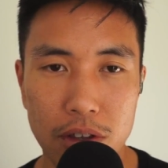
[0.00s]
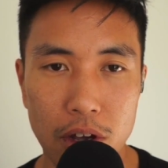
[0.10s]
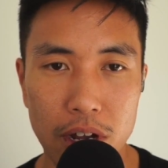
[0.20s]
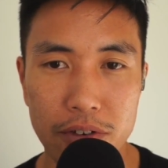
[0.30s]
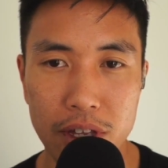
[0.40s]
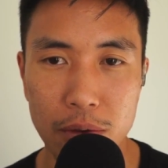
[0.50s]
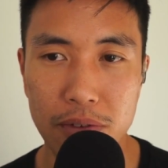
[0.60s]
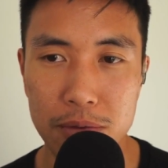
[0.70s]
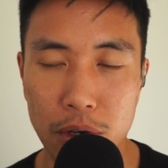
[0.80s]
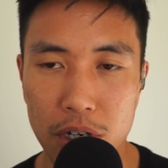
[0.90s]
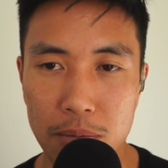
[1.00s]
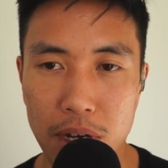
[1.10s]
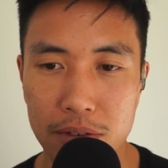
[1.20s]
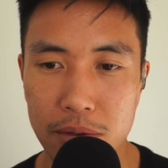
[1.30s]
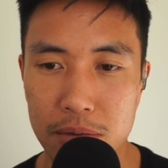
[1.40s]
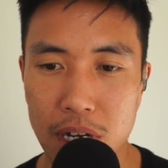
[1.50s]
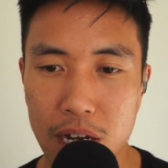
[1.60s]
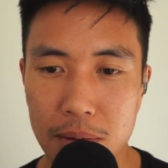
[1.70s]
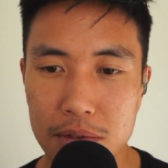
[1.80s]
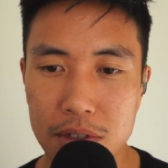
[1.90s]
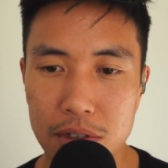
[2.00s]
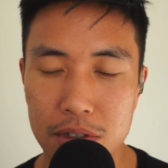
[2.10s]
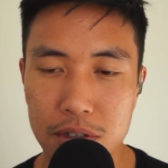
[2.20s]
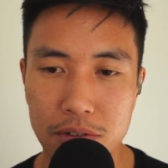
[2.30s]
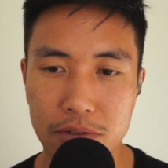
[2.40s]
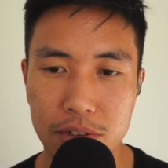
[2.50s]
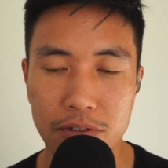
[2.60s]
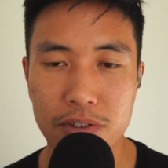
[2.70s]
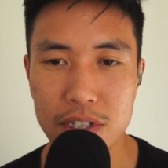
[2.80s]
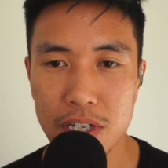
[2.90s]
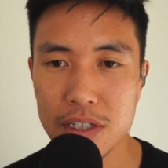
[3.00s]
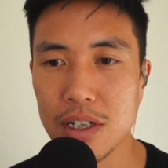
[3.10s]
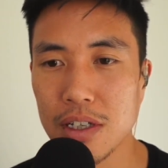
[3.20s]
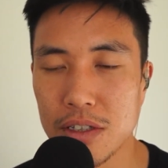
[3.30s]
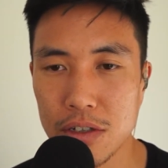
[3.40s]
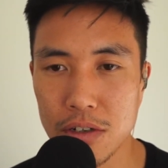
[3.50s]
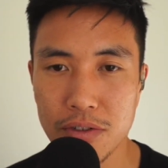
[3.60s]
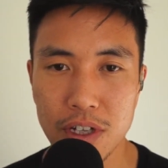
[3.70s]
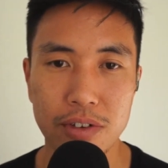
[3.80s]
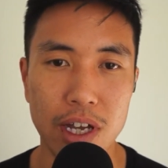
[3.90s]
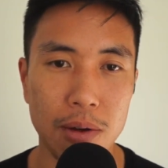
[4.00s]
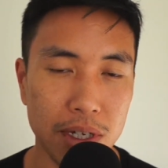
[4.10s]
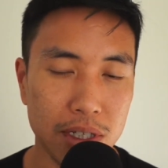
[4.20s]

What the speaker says: everything we've spoken about, from time to sort of the physics and sort of living our best